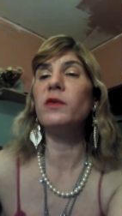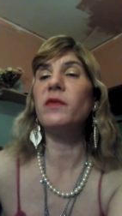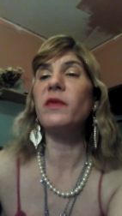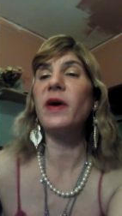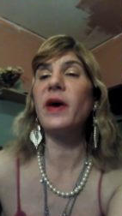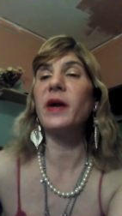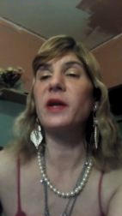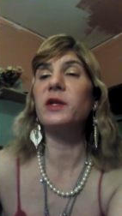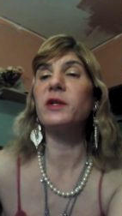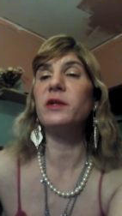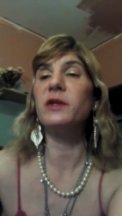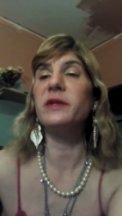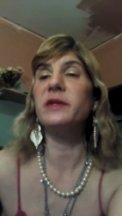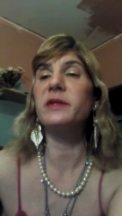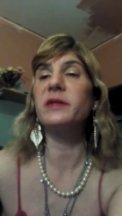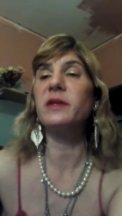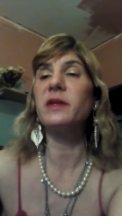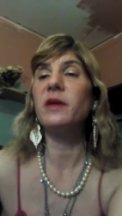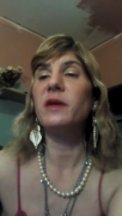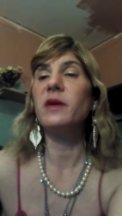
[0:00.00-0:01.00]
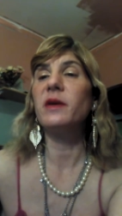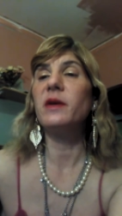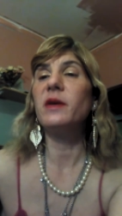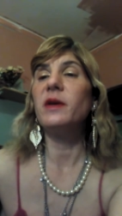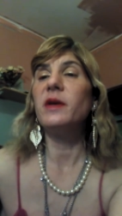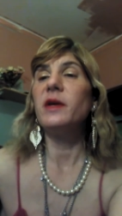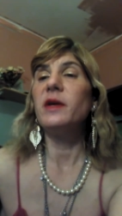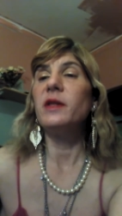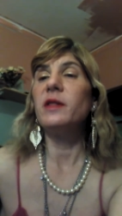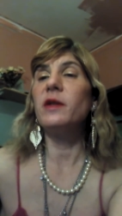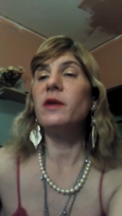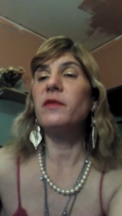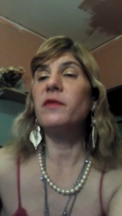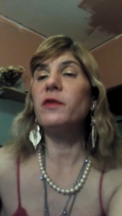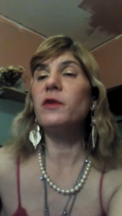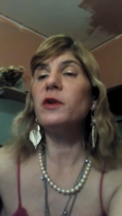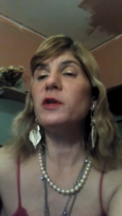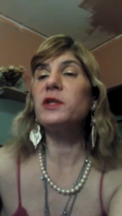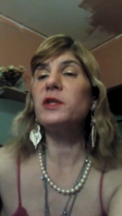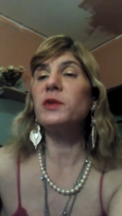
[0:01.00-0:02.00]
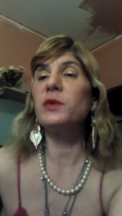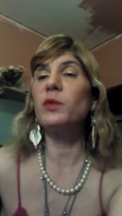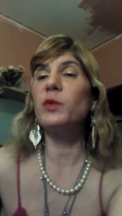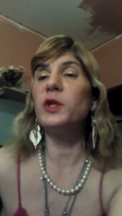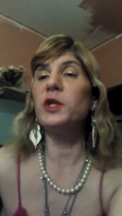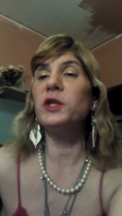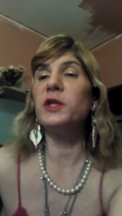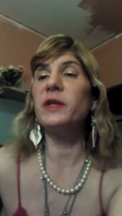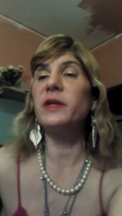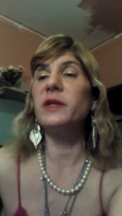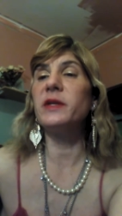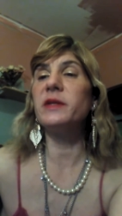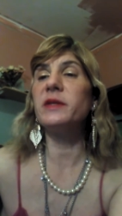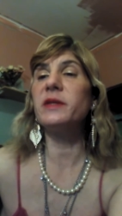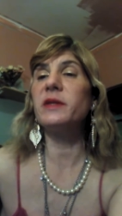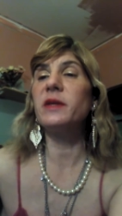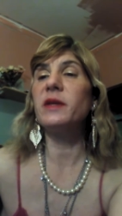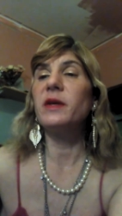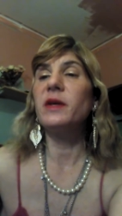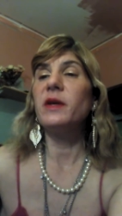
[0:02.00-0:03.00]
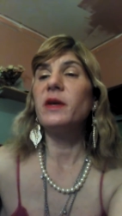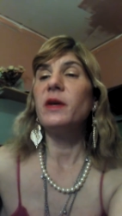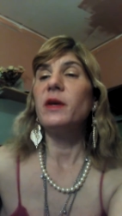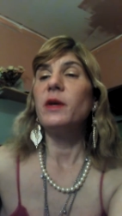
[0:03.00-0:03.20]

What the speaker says: factors. The first, which is